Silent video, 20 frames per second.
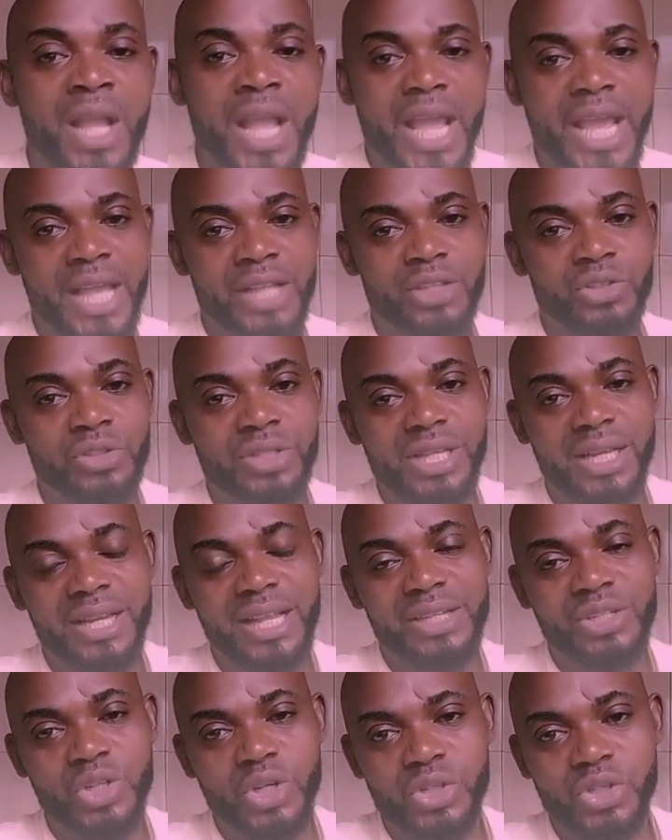And you tell
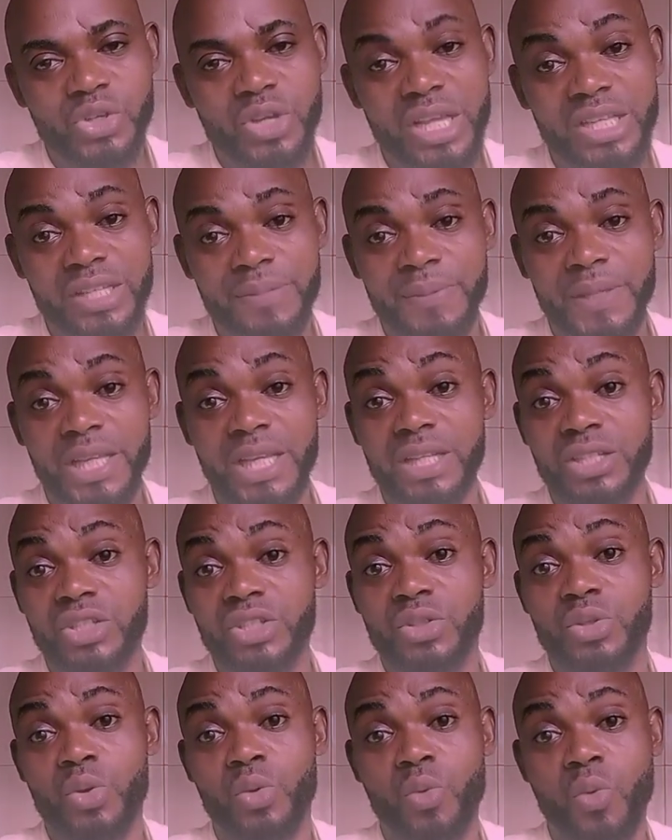her, Don't go, and she
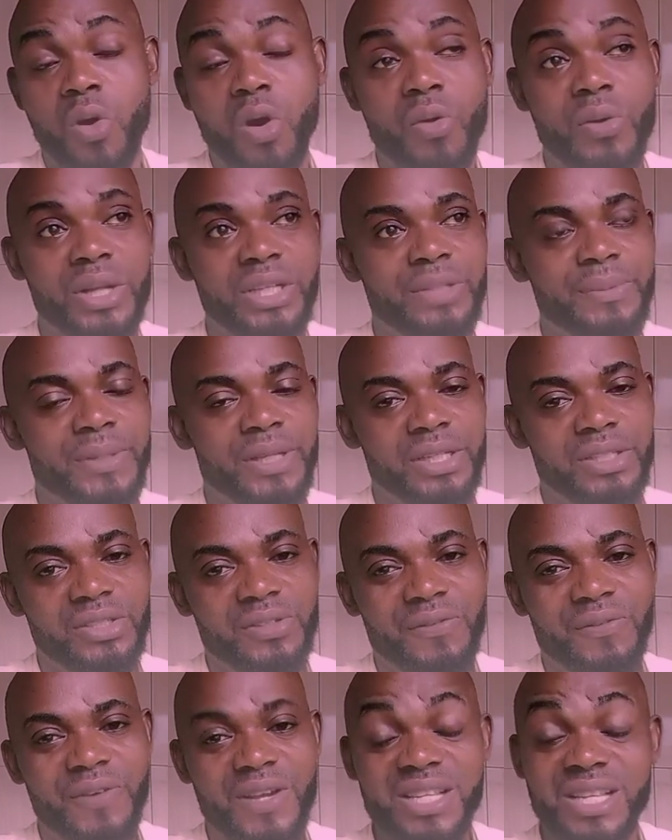begins to quarrel, she begins
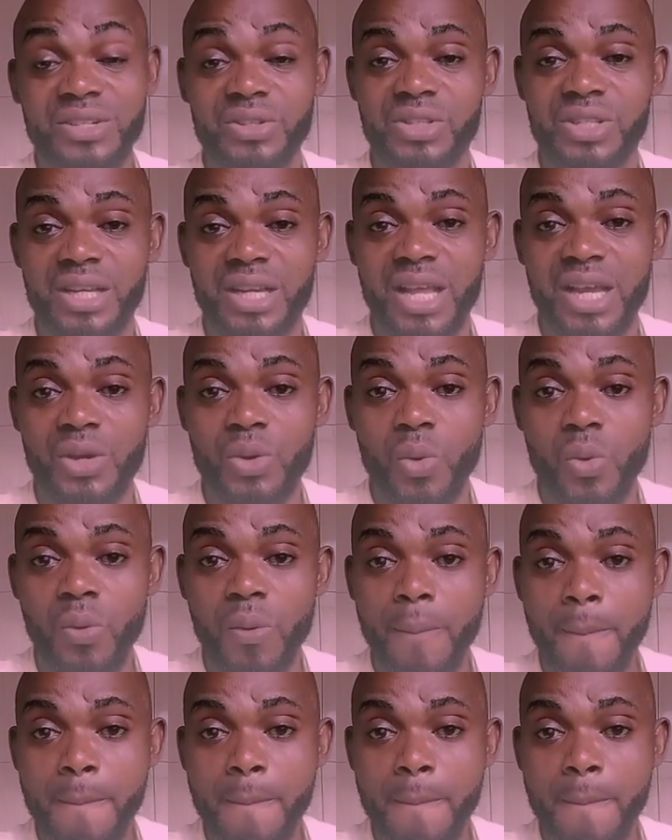to fight, and you tell her, Go